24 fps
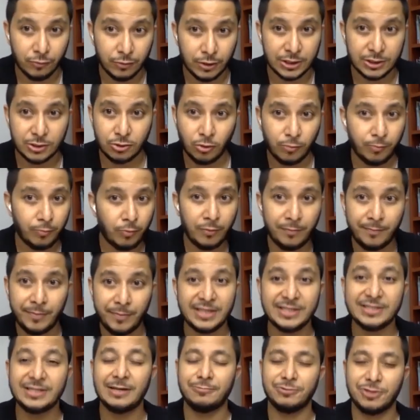There's no point buying
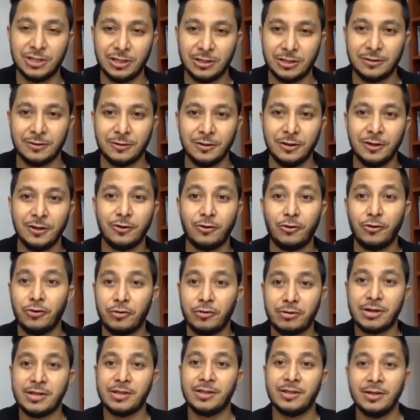sub-sale because your
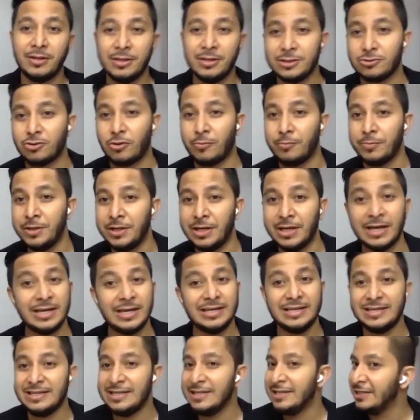rental is normally at
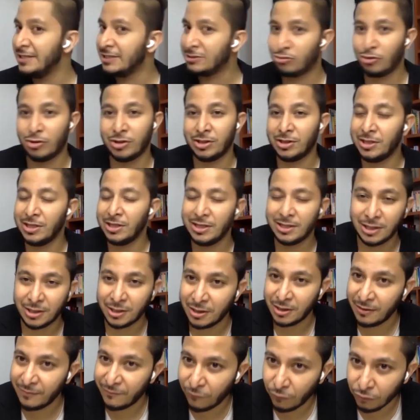least 20,
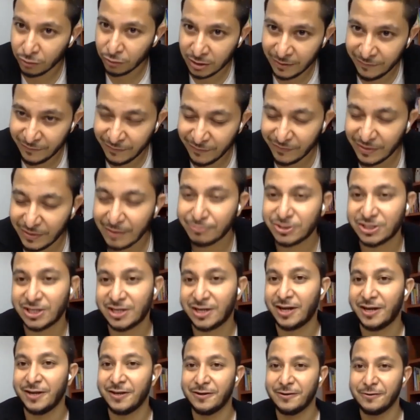30, 40, 50%
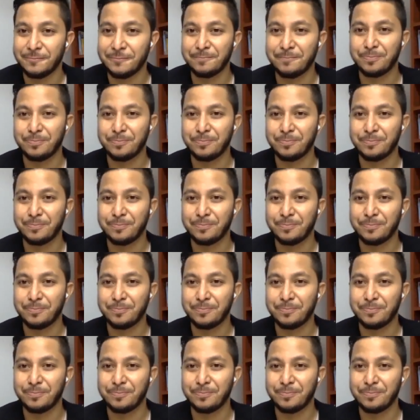higher.